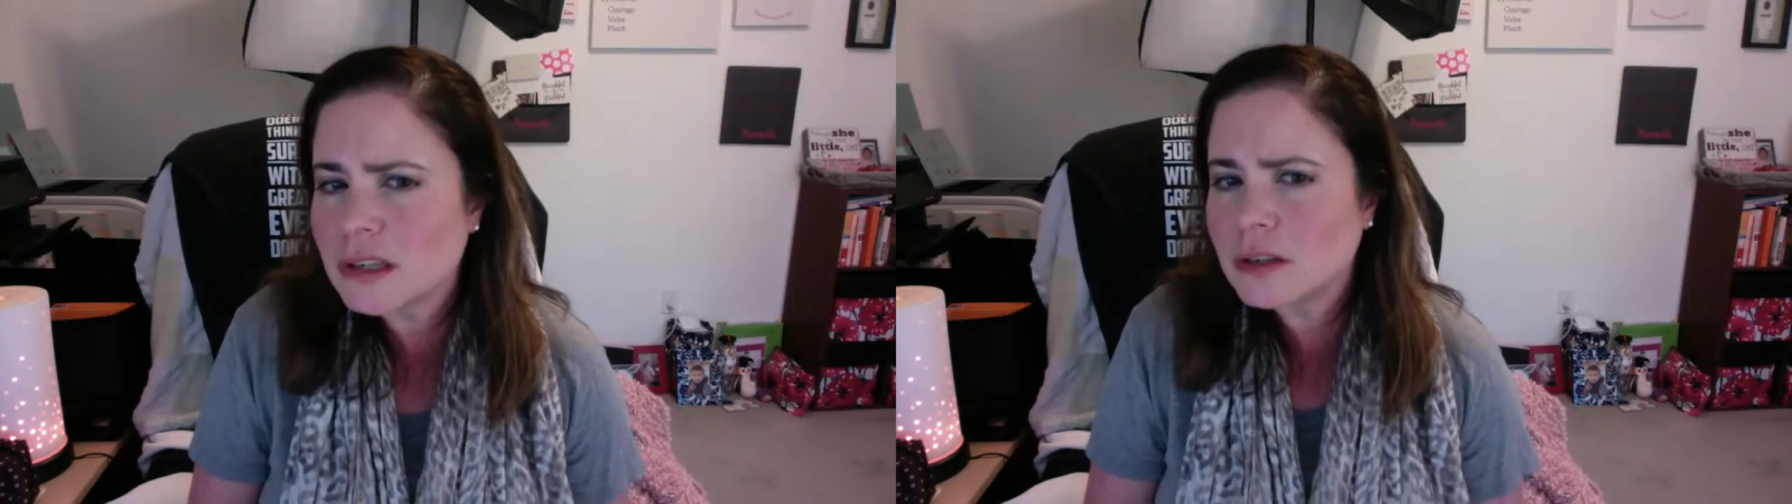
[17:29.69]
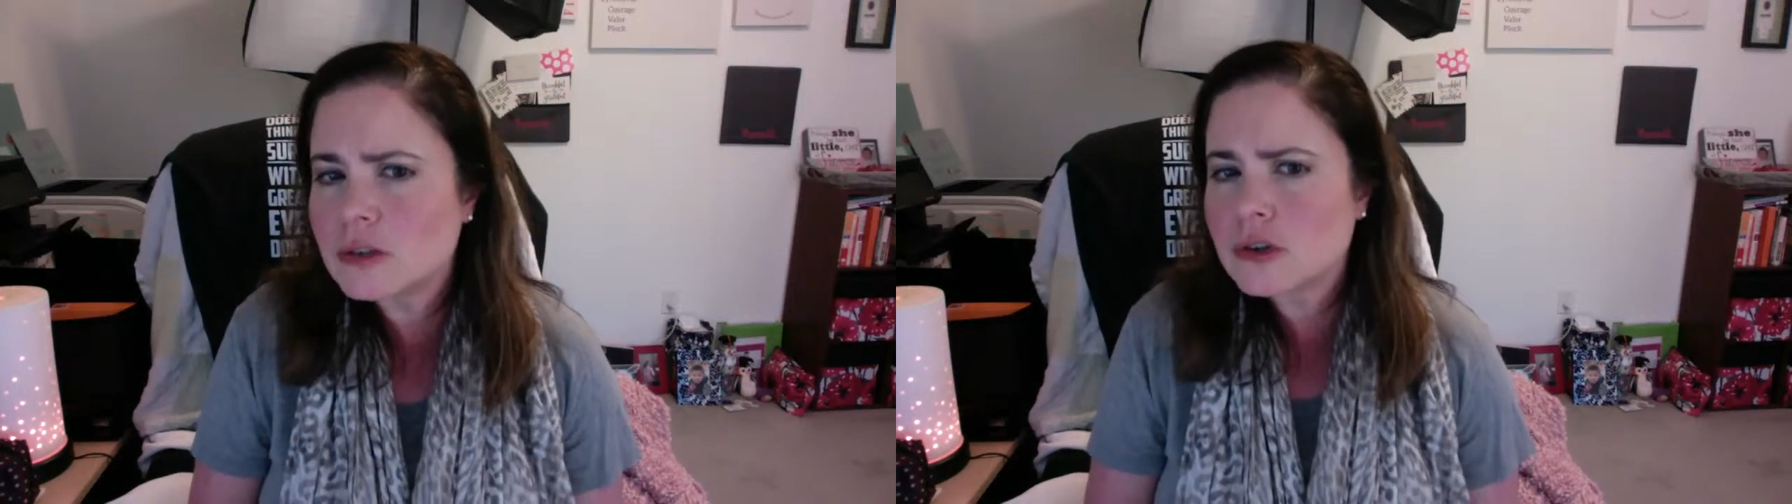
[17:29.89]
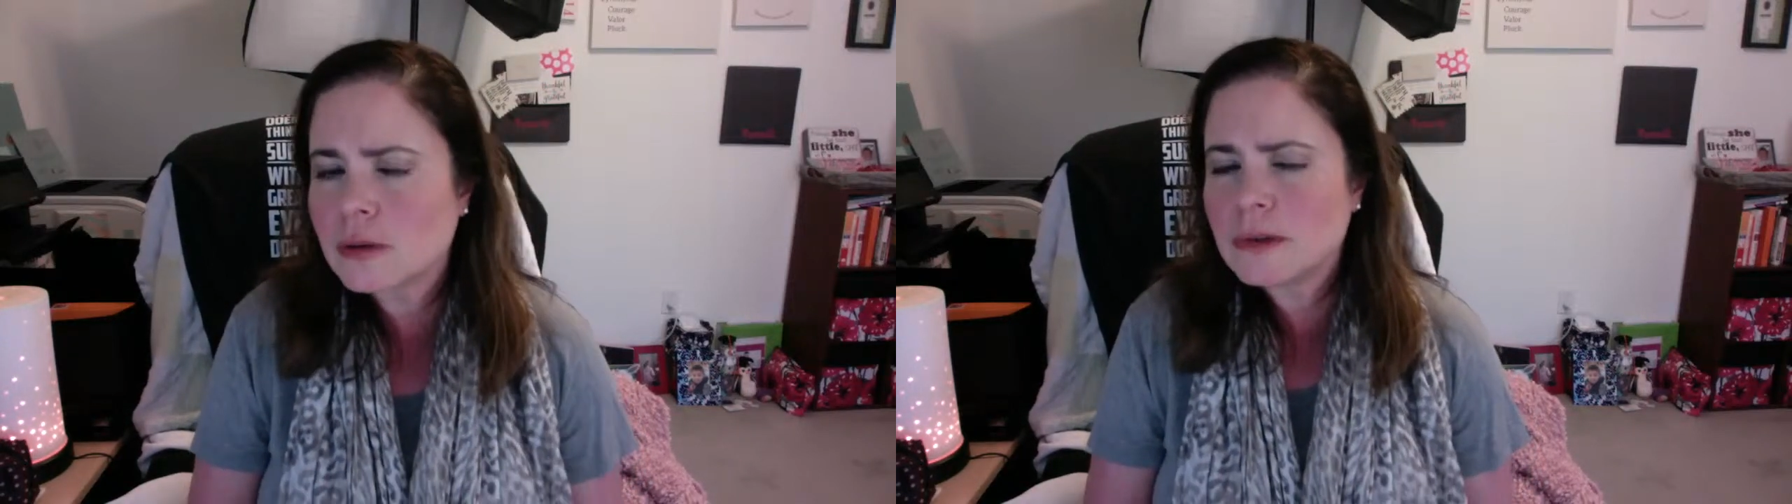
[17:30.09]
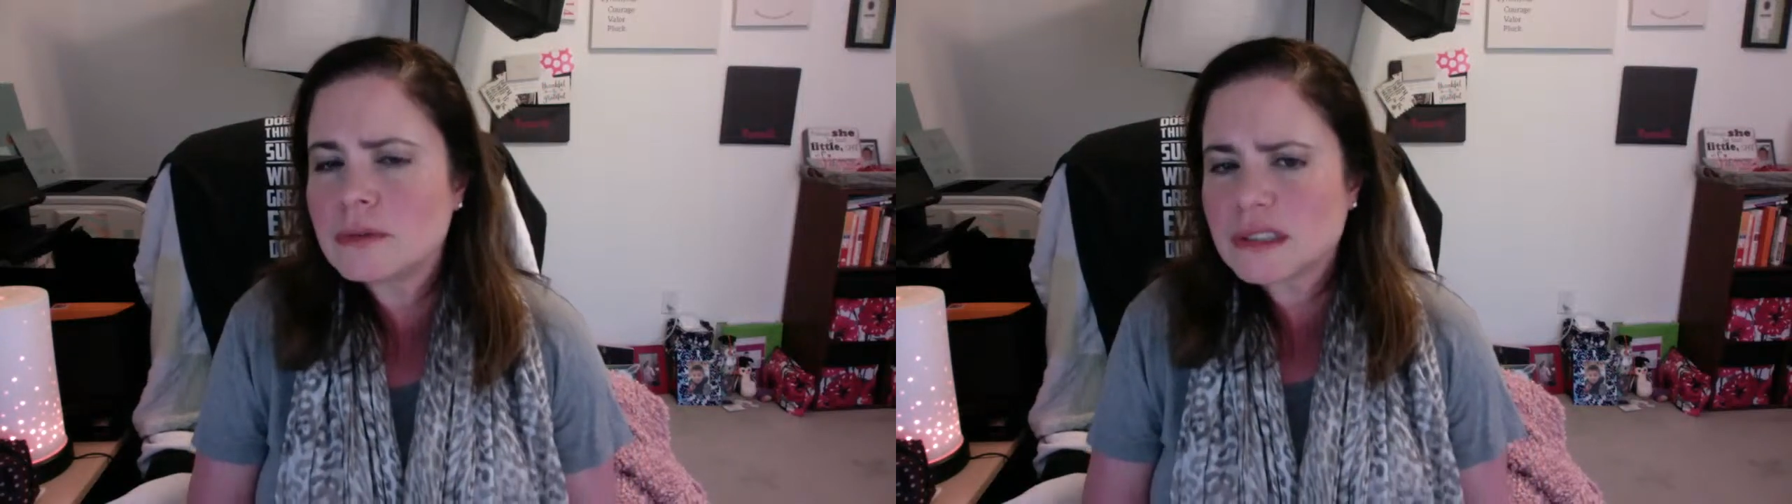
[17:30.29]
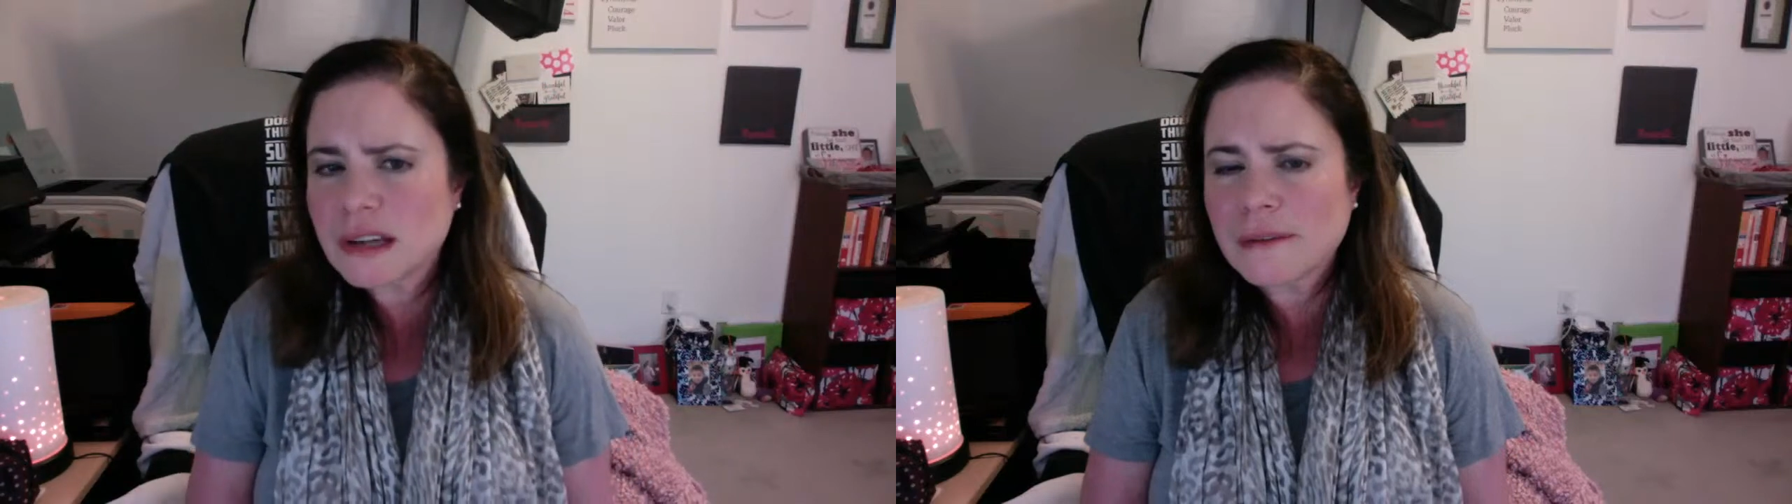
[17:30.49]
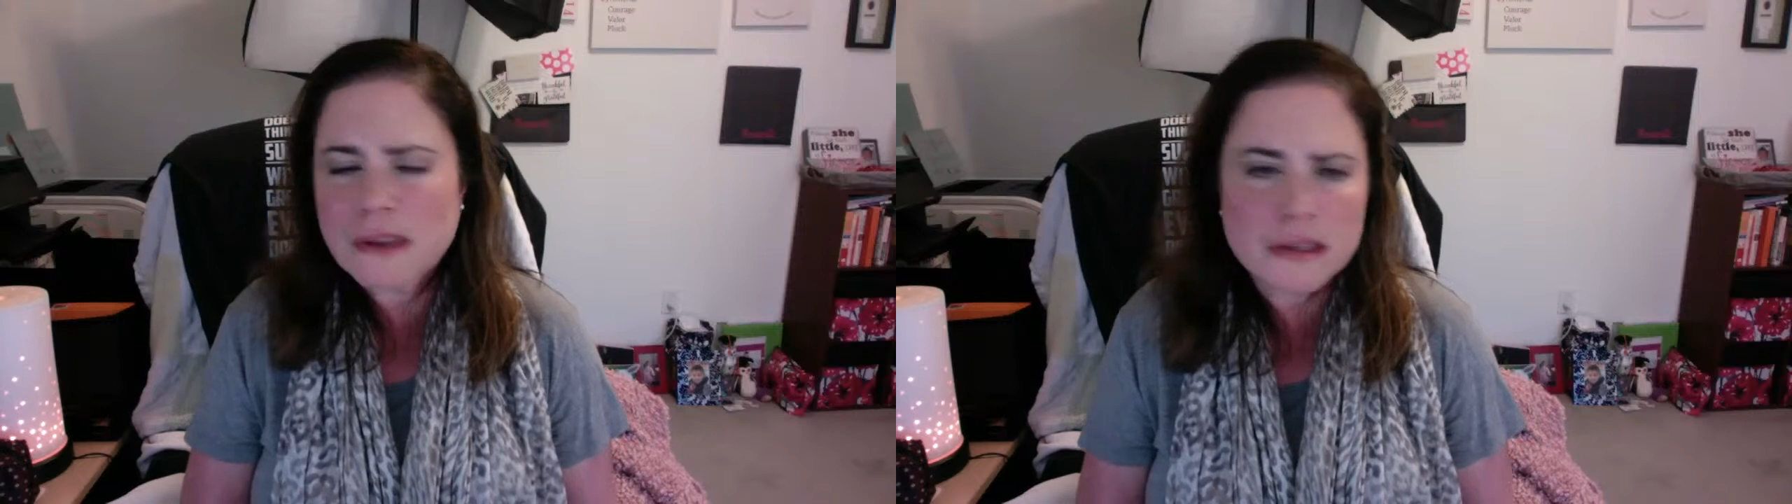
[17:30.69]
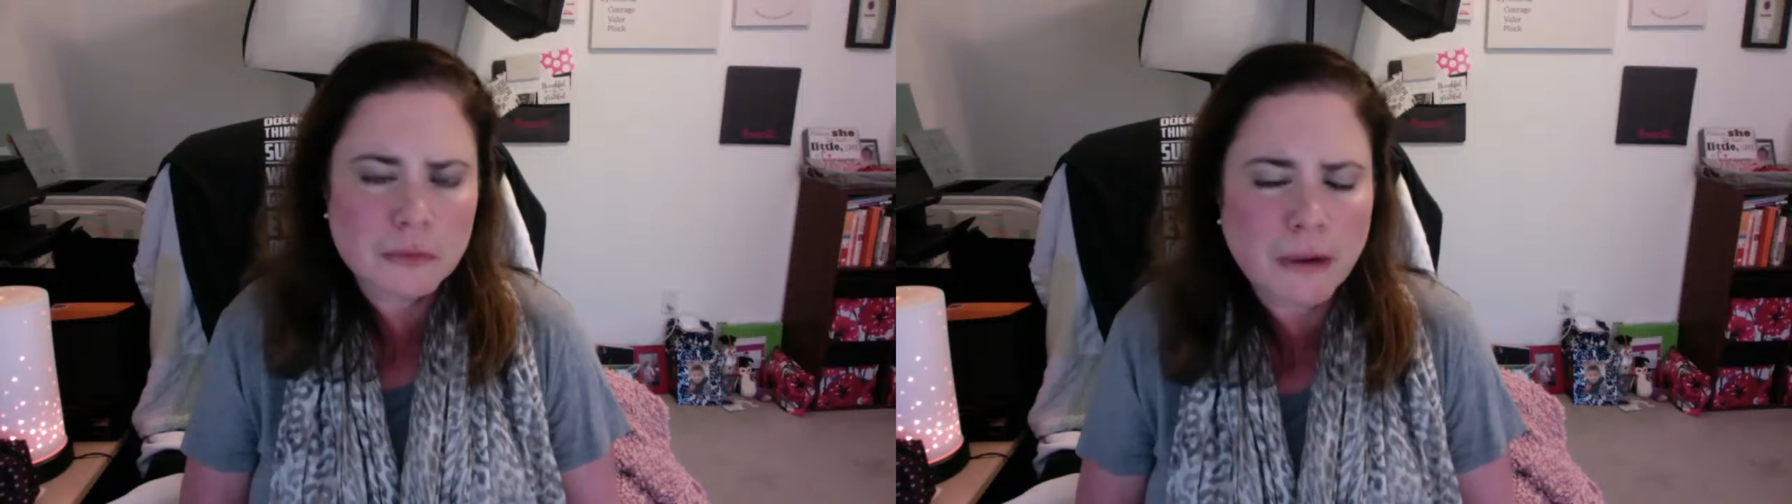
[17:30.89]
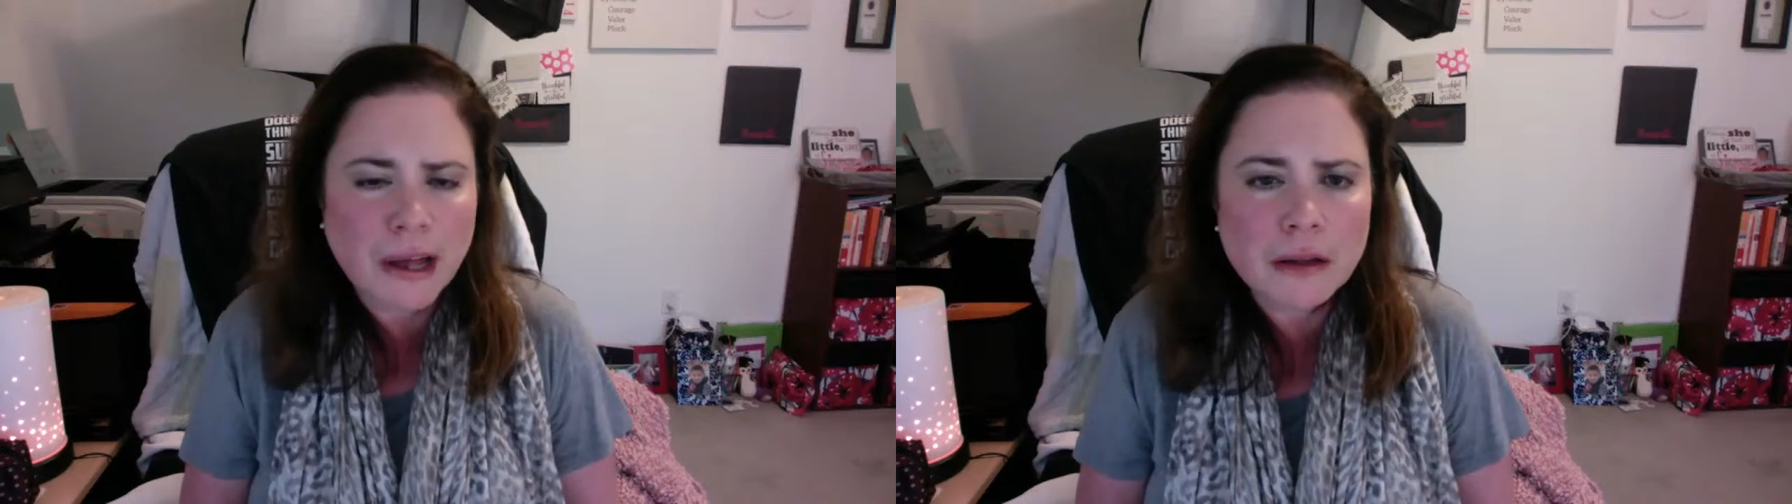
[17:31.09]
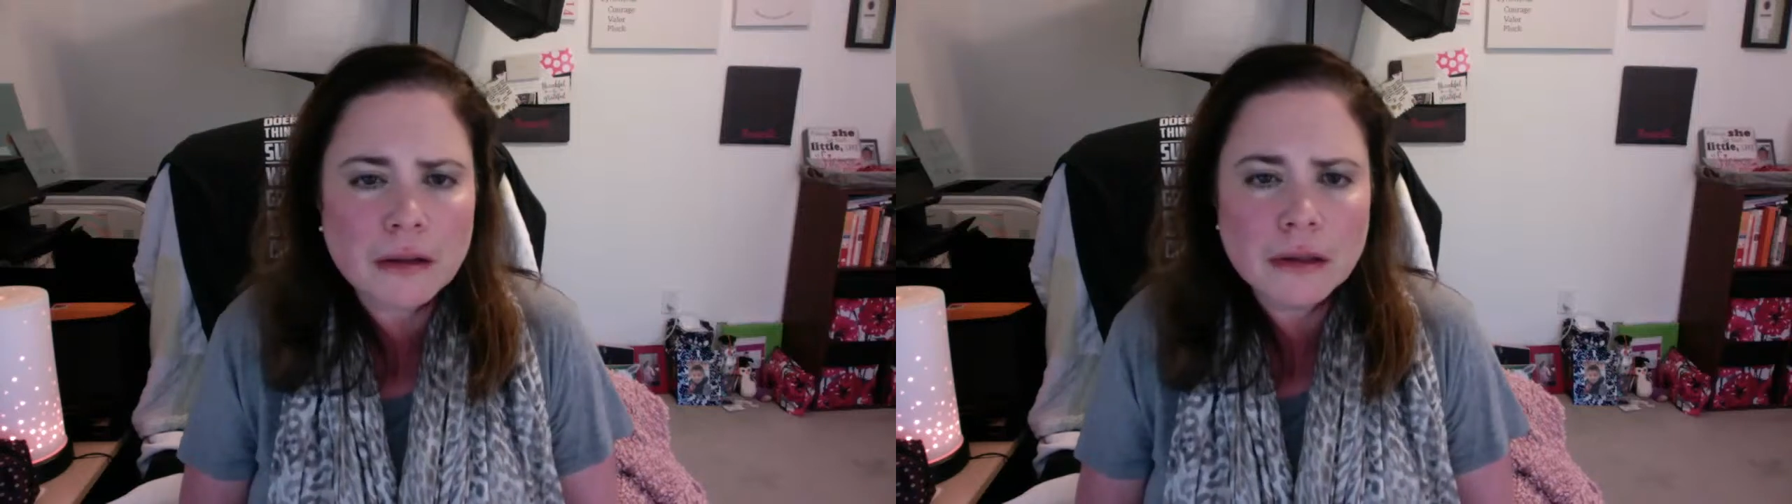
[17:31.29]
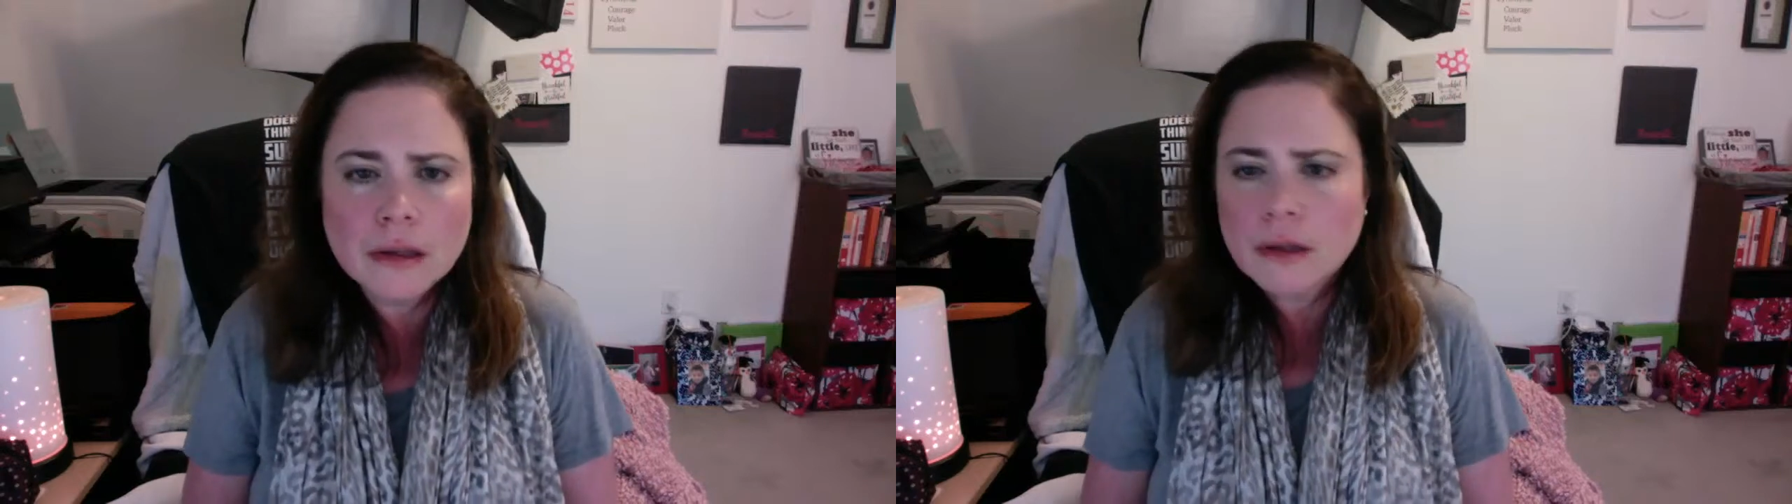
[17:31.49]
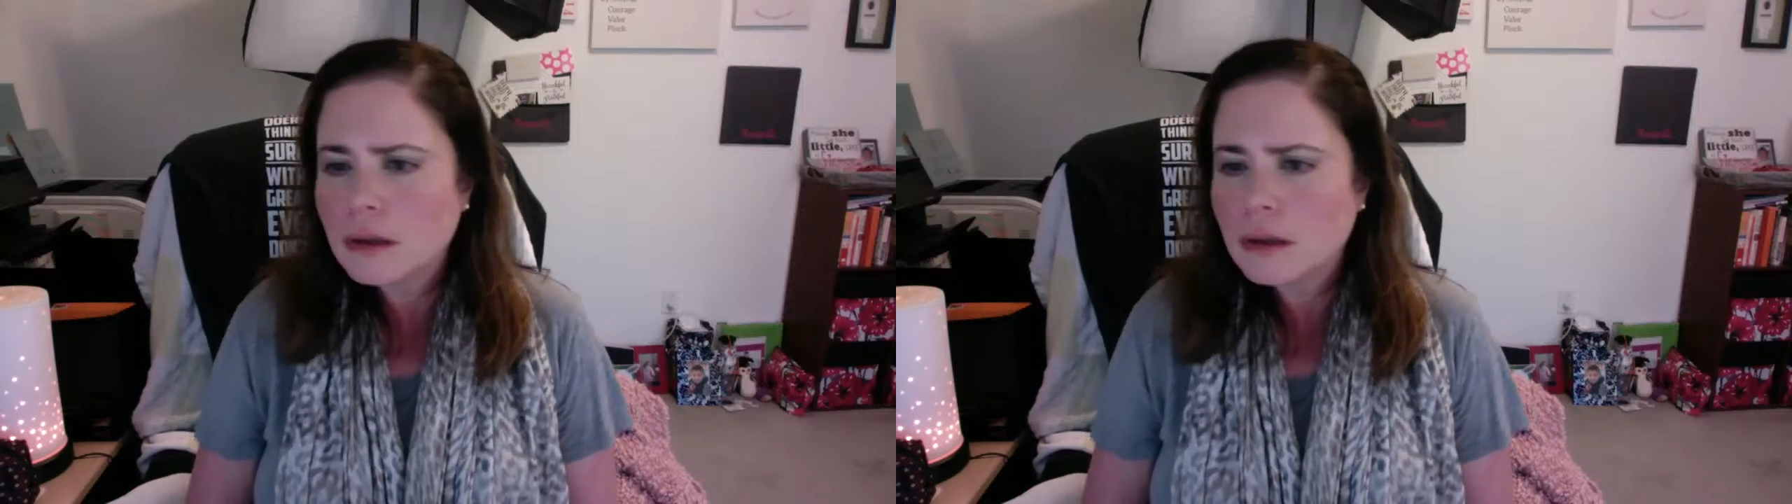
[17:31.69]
can contribute stuff as well.